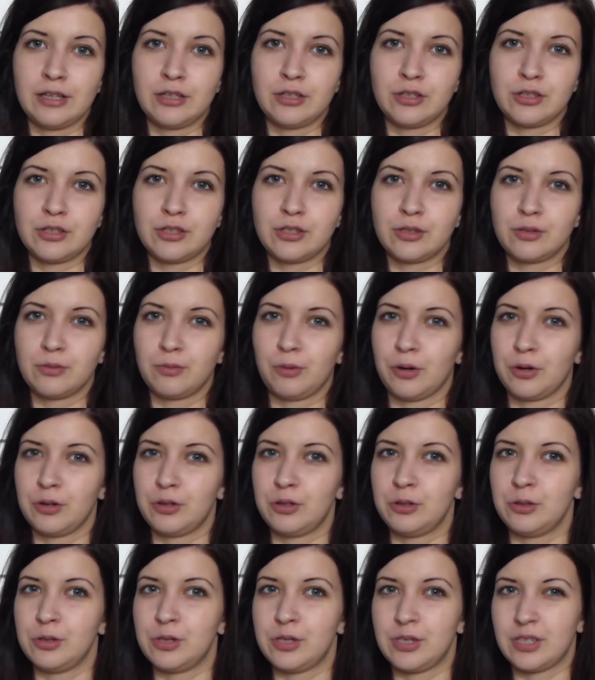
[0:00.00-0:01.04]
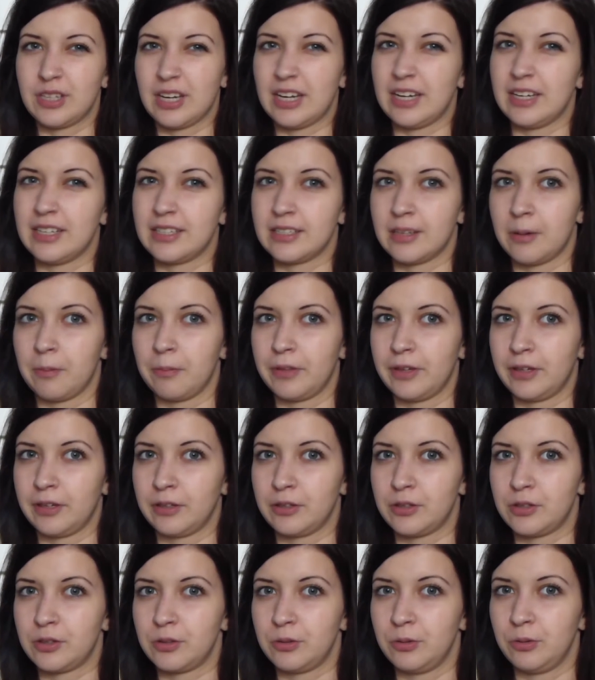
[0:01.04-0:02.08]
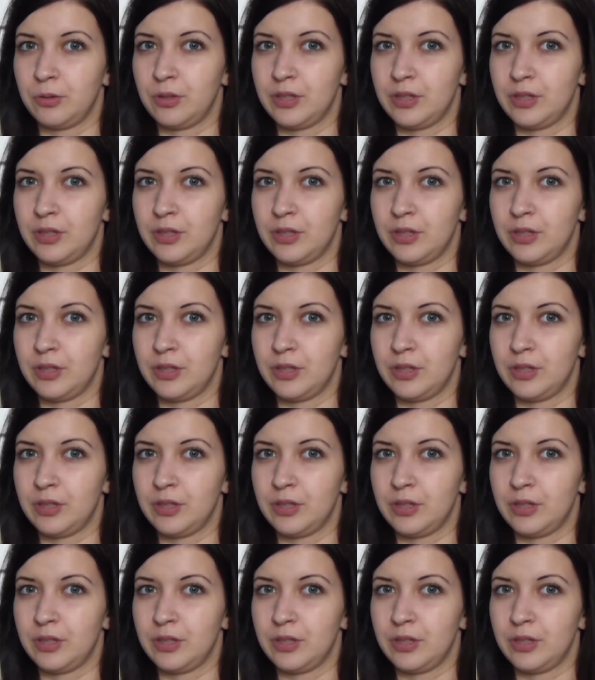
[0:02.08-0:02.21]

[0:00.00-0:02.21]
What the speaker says: just wanted to say something to